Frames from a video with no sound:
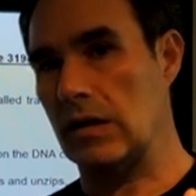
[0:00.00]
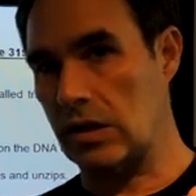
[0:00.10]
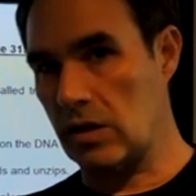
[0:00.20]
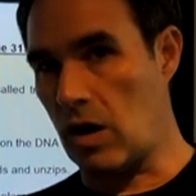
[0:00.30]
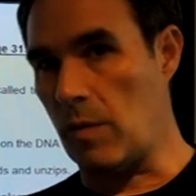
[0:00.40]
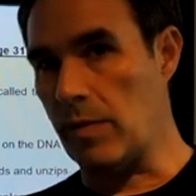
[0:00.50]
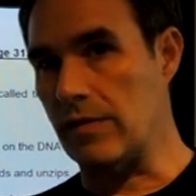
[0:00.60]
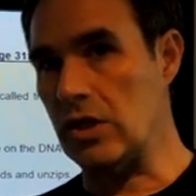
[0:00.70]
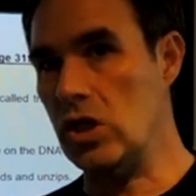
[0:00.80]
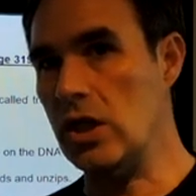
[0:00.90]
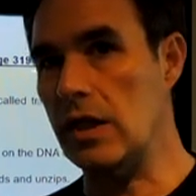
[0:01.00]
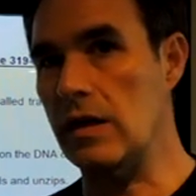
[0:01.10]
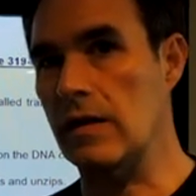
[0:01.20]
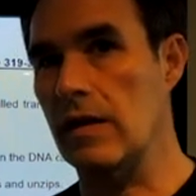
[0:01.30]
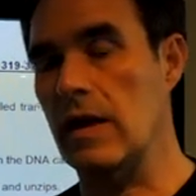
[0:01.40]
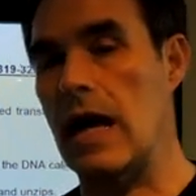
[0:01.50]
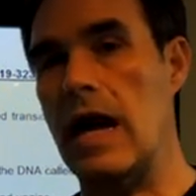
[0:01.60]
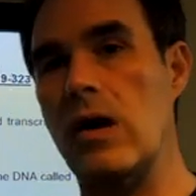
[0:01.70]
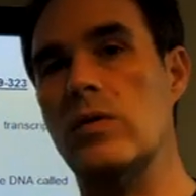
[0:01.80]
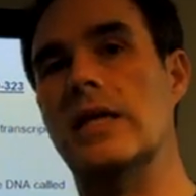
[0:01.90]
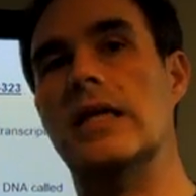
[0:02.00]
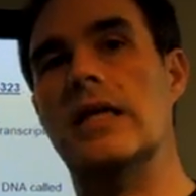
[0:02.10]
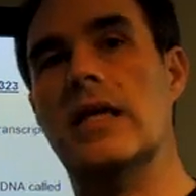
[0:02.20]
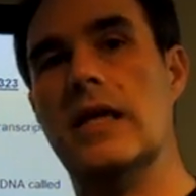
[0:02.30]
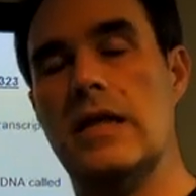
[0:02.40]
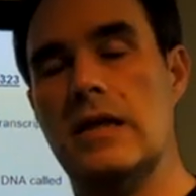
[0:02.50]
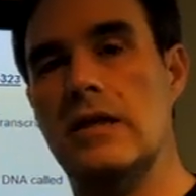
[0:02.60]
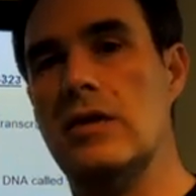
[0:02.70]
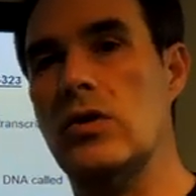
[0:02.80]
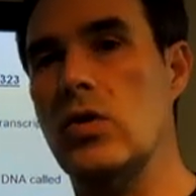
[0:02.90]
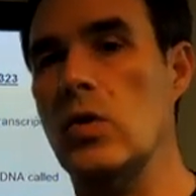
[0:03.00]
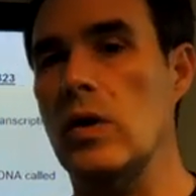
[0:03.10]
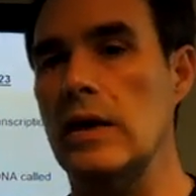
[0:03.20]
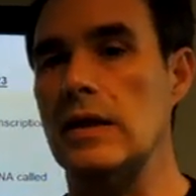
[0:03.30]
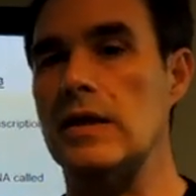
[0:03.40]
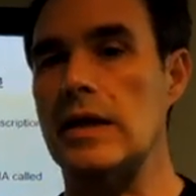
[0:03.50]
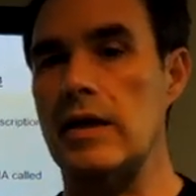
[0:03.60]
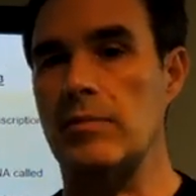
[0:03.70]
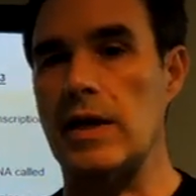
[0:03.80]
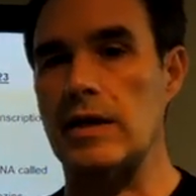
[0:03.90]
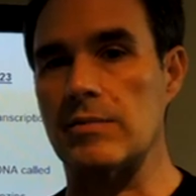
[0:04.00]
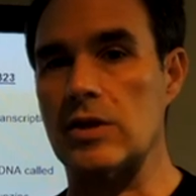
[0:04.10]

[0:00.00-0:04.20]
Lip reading: just a copy of a gene, out into the cytoplasm.